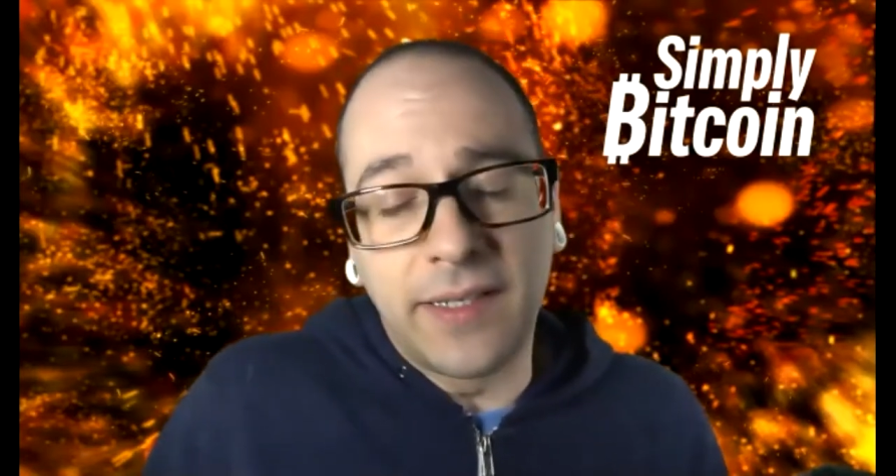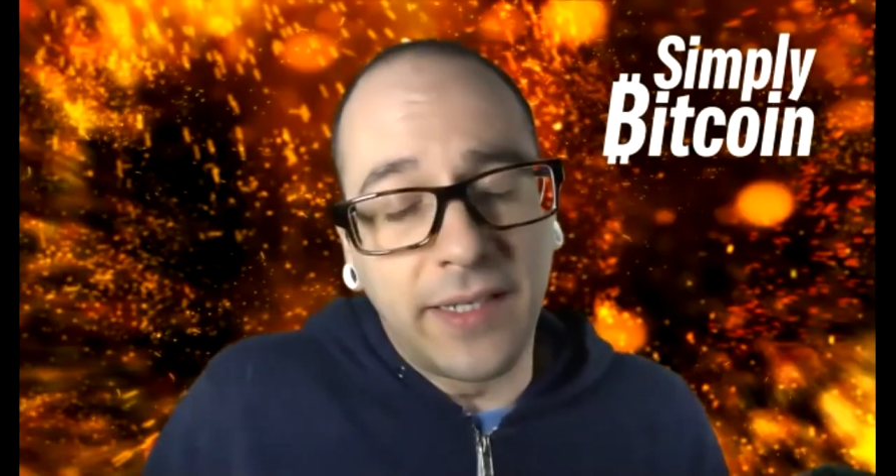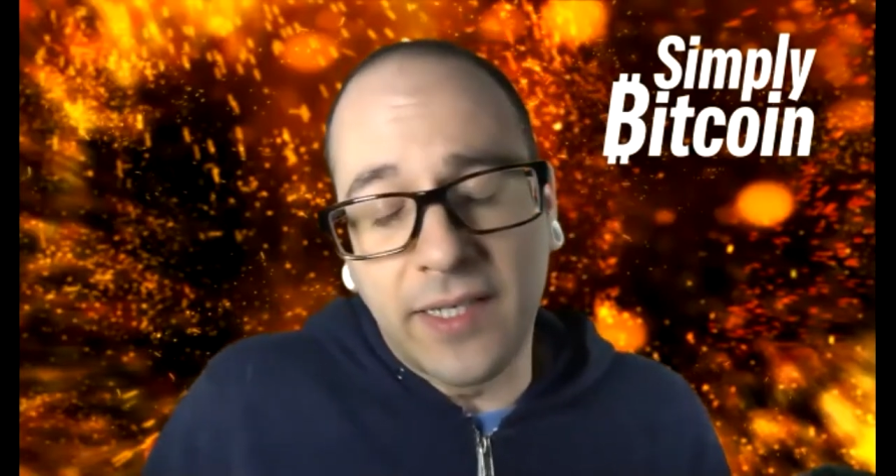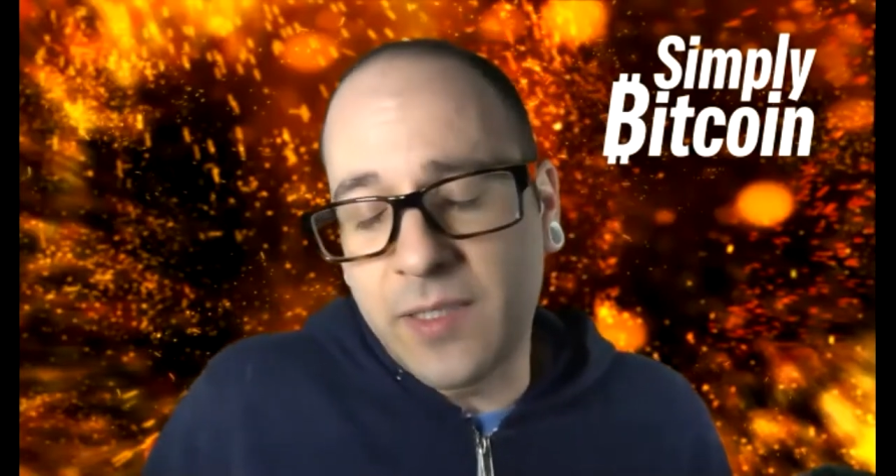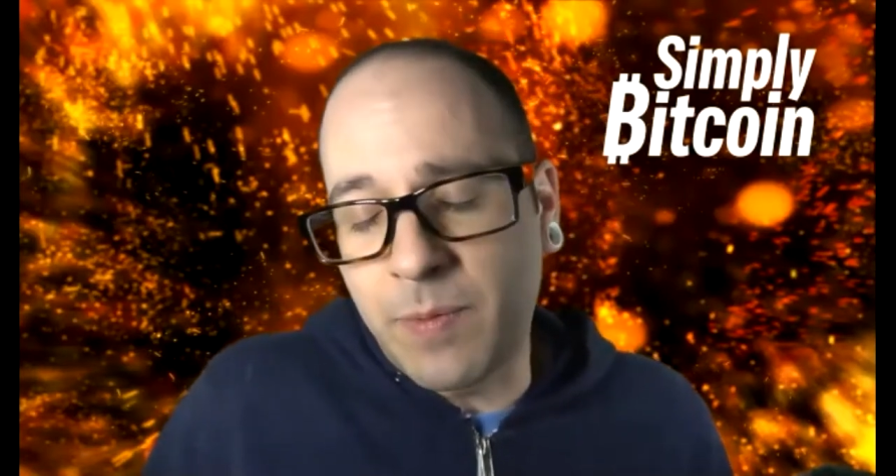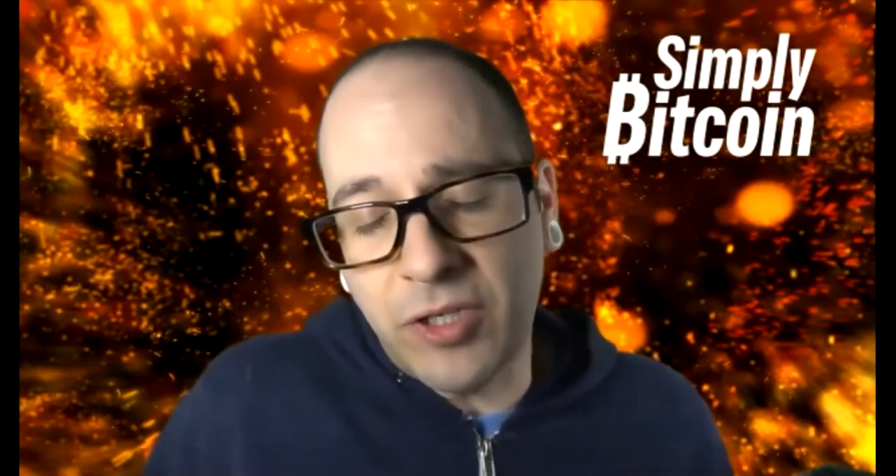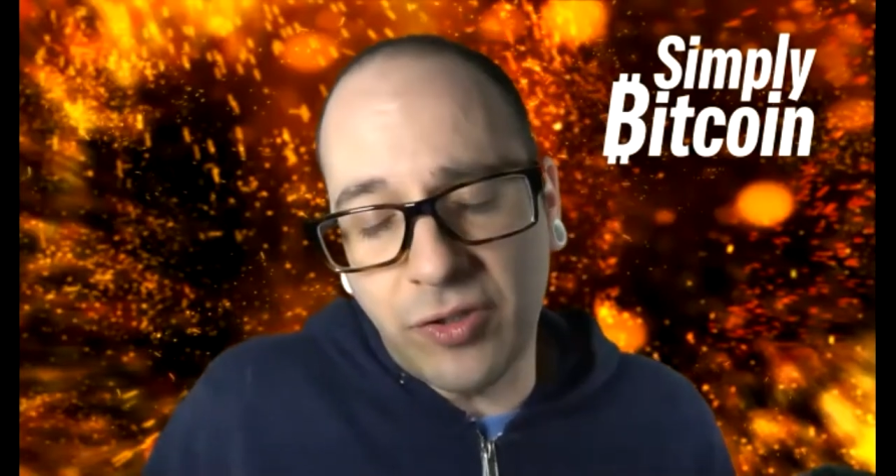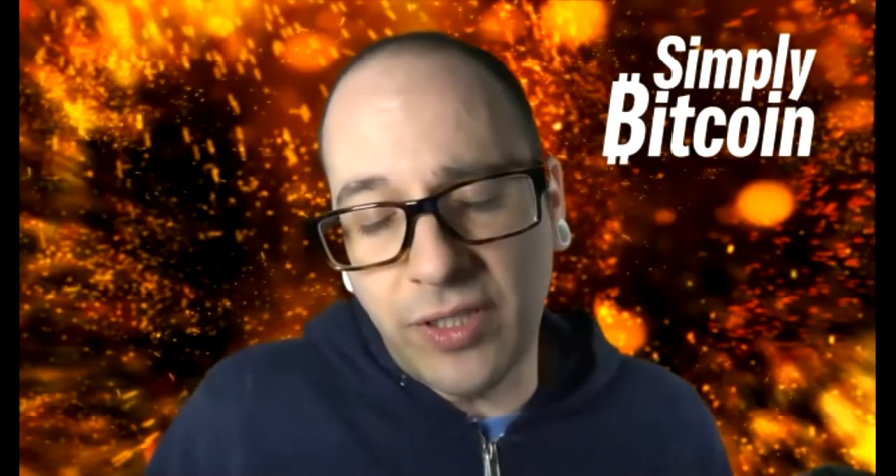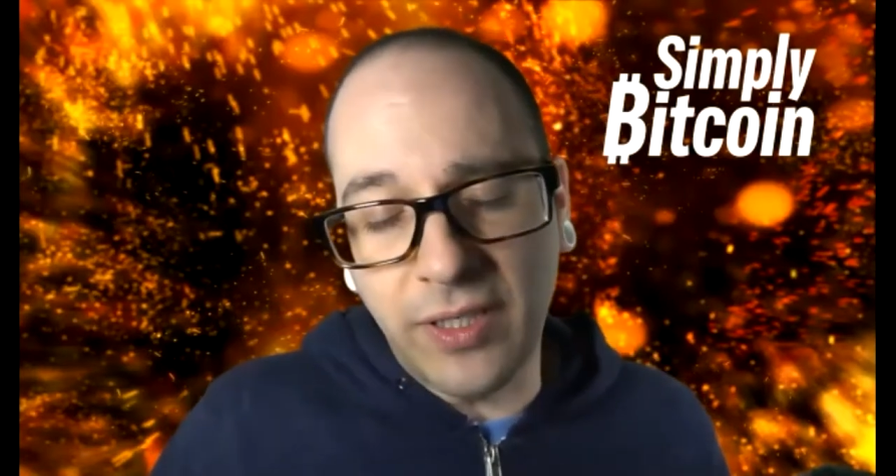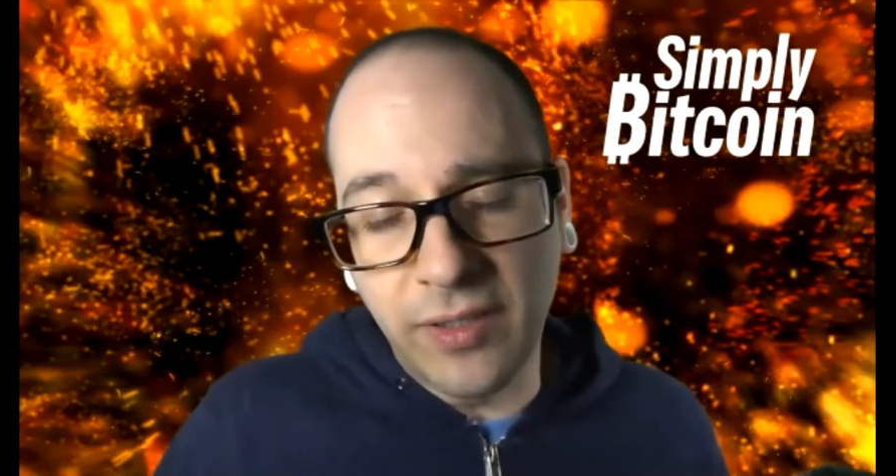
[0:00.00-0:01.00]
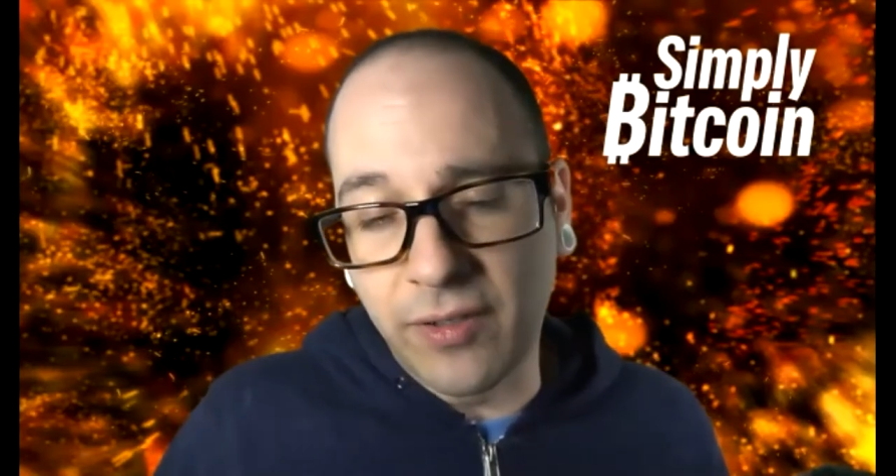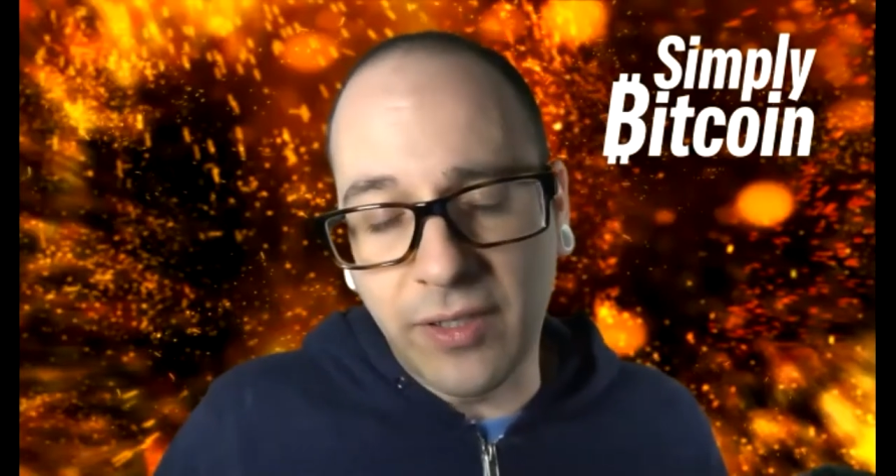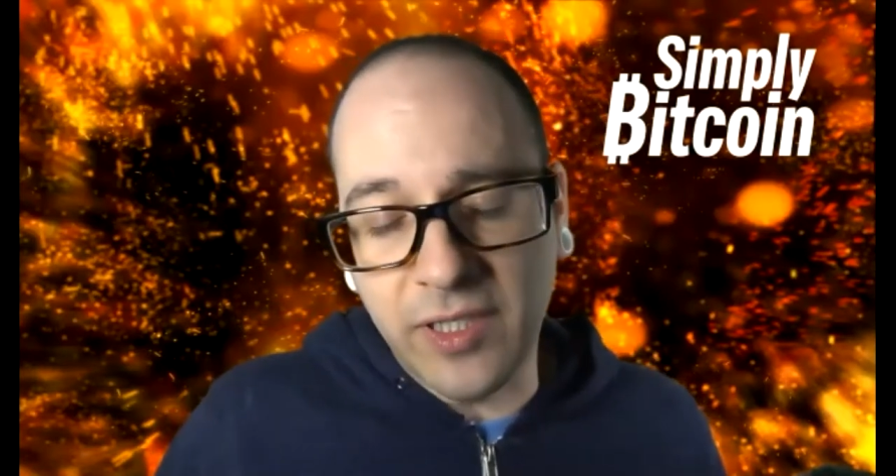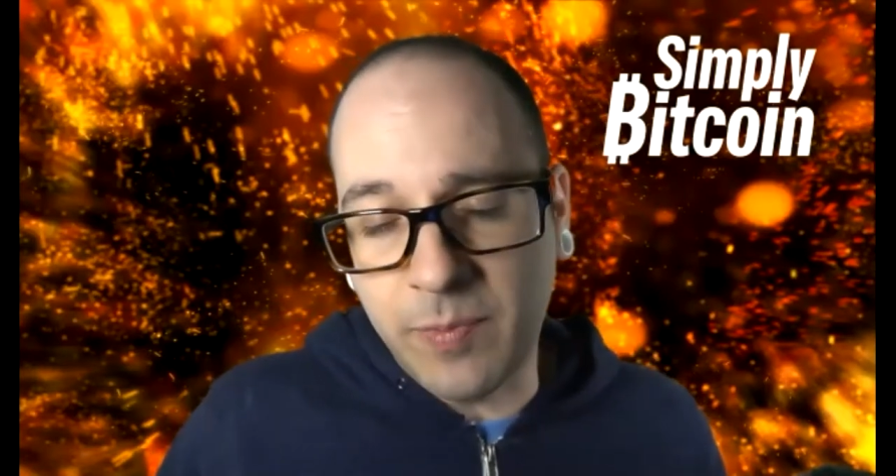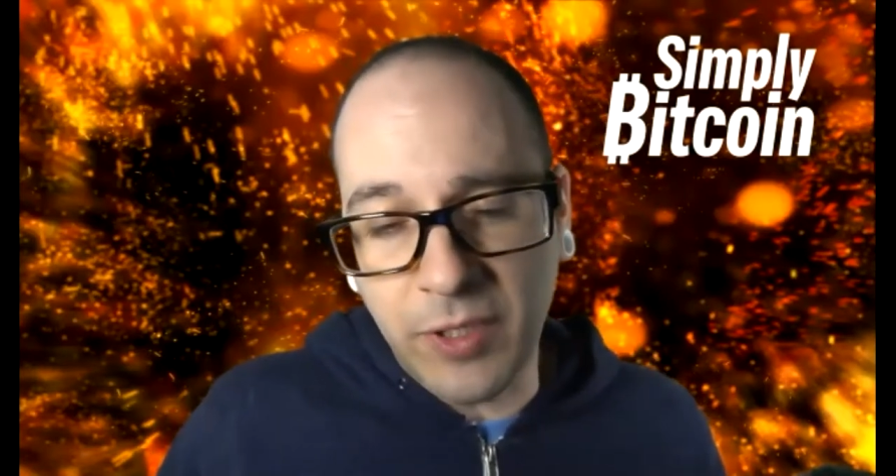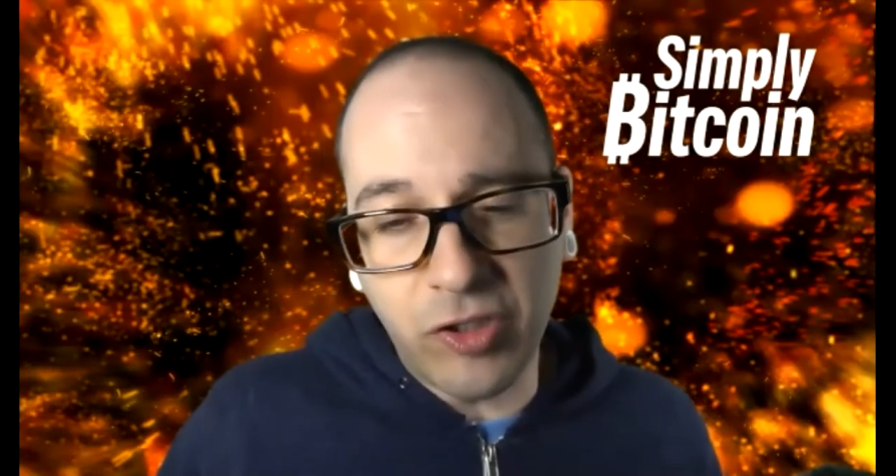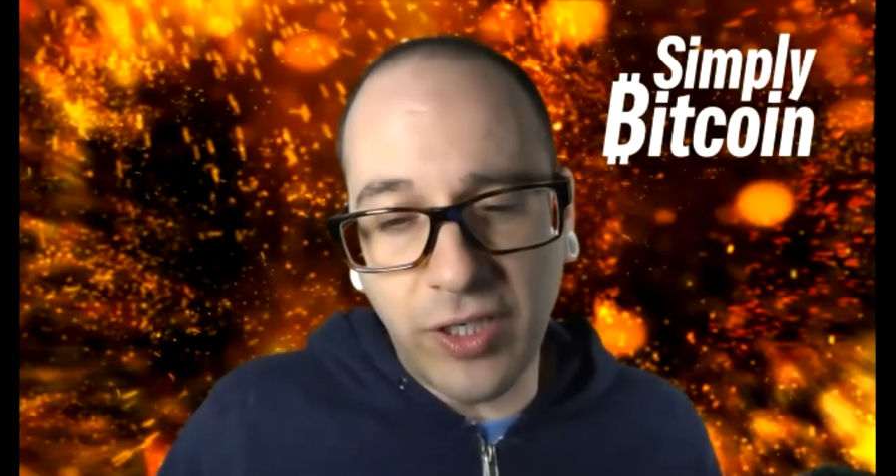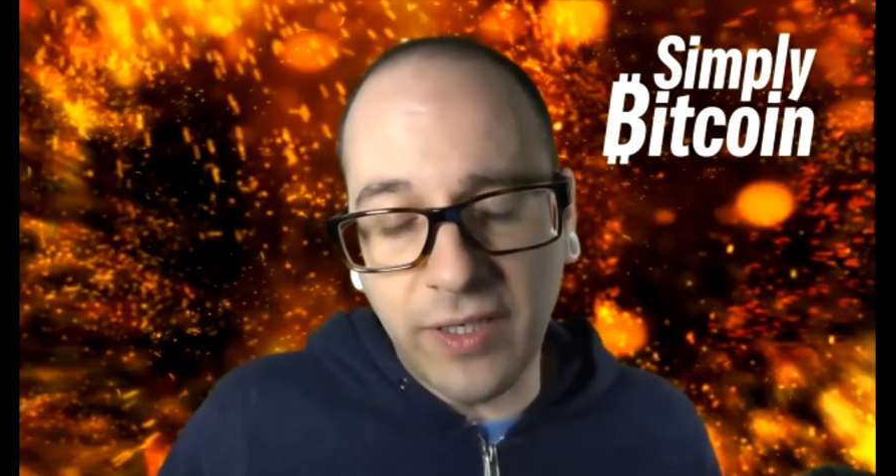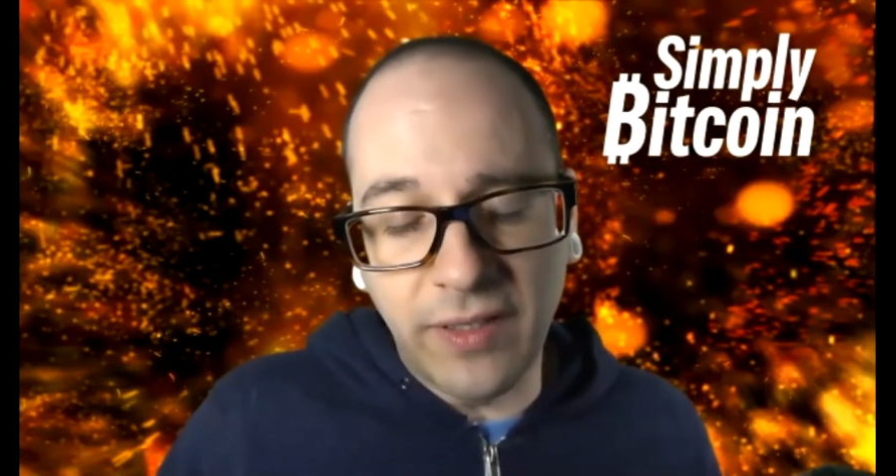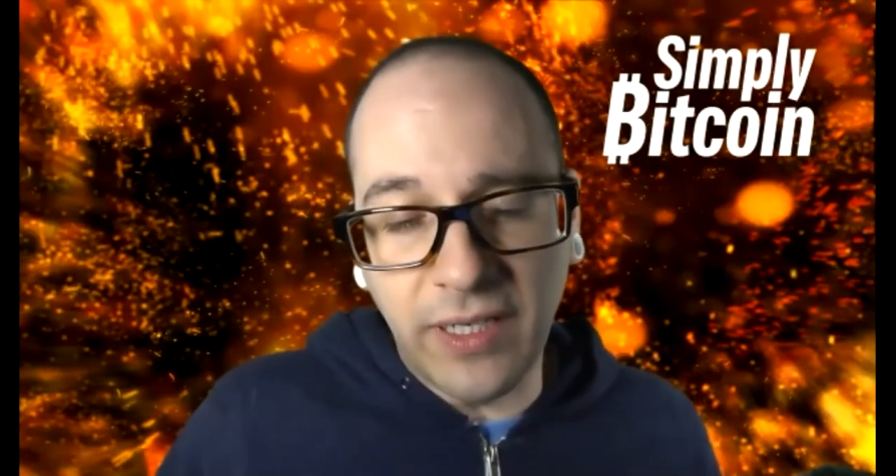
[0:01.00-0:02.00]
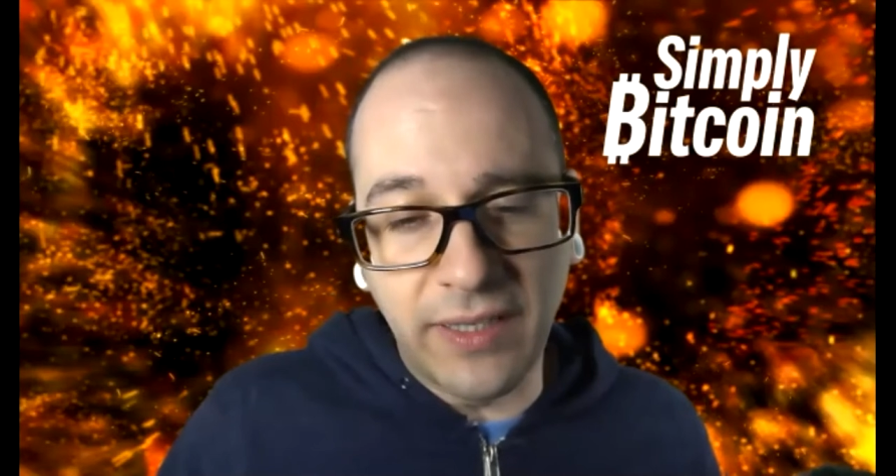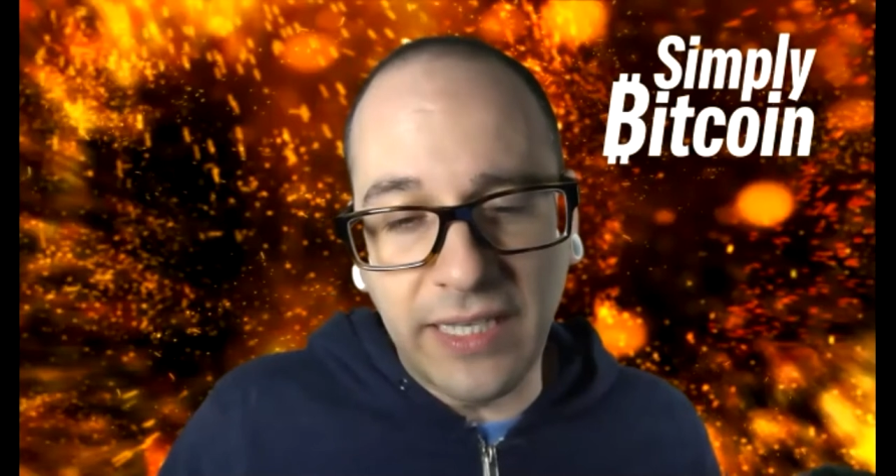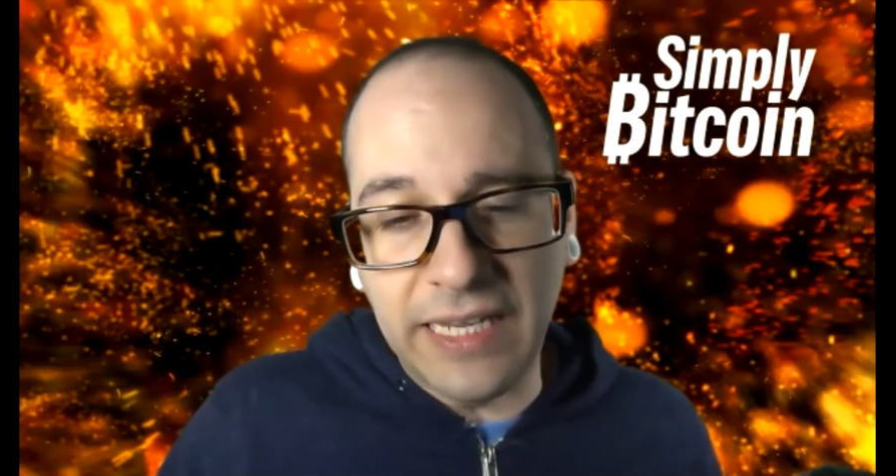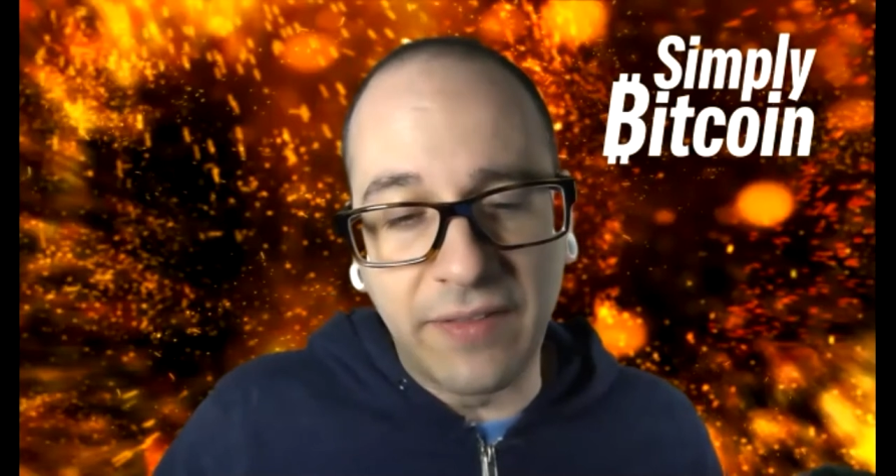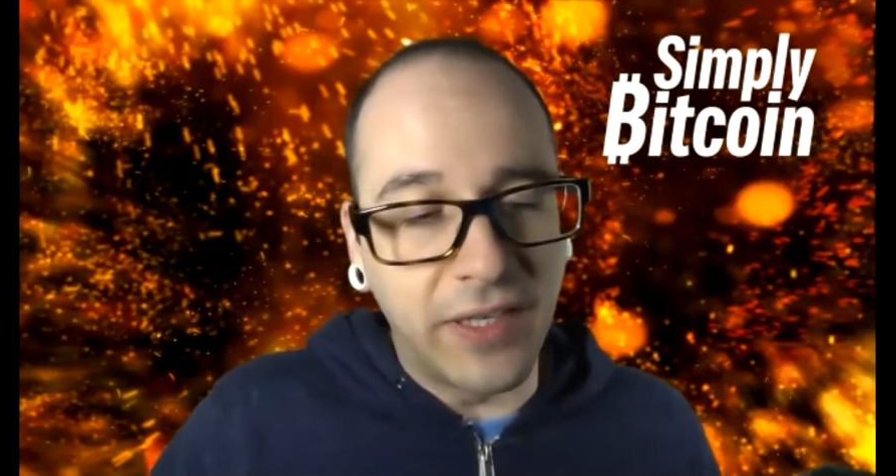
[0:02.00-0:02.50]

Especially in